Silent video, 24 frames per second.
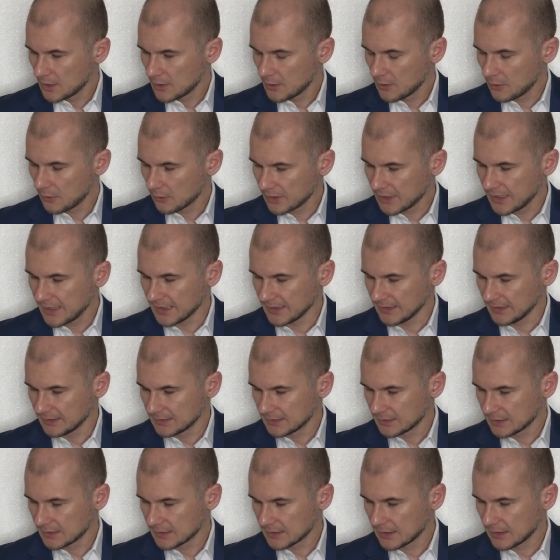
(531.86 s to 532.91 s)
Okay,
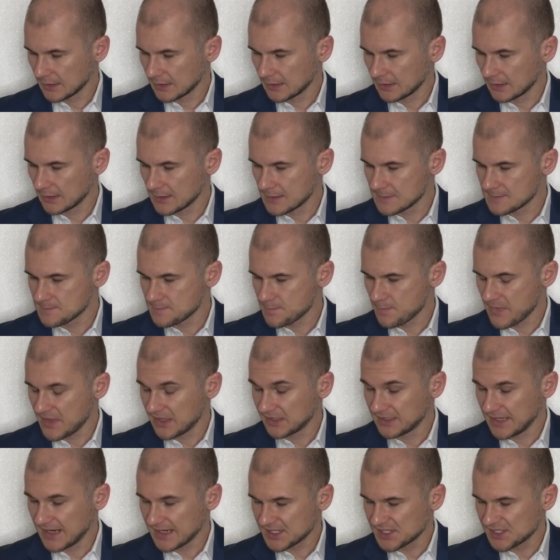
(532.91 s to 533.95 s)
the
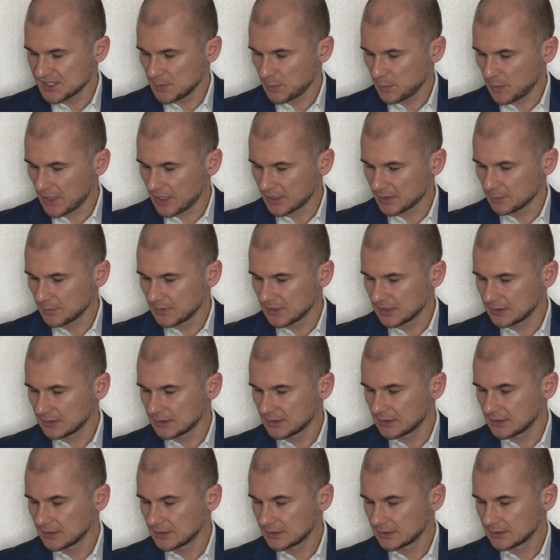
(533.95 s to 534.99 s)
next
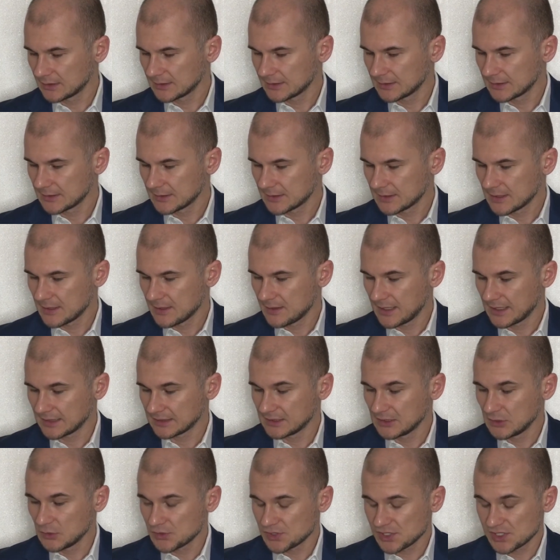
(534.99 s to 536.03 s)
department that
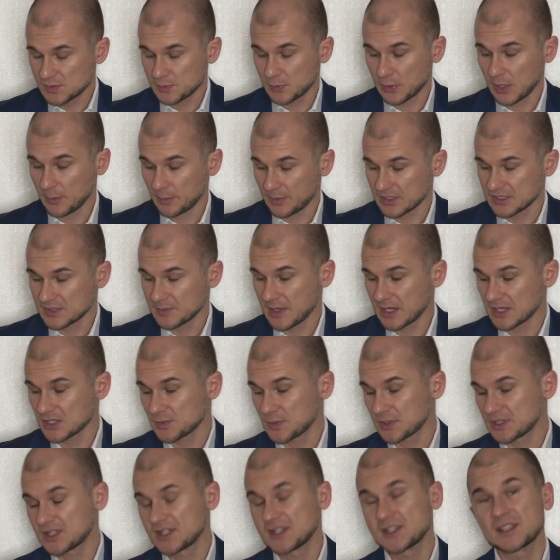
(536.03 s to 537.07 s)
uses property
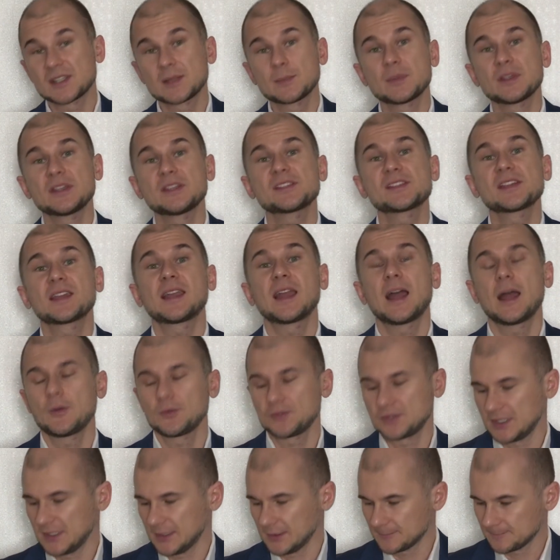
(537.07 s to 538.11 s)
management system is
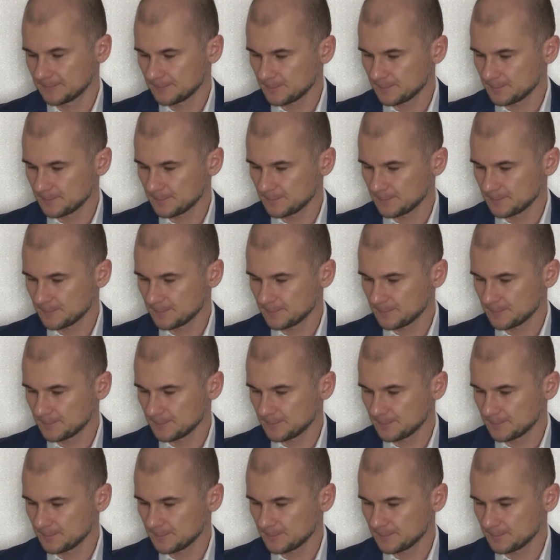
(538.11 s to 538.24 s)
accounting.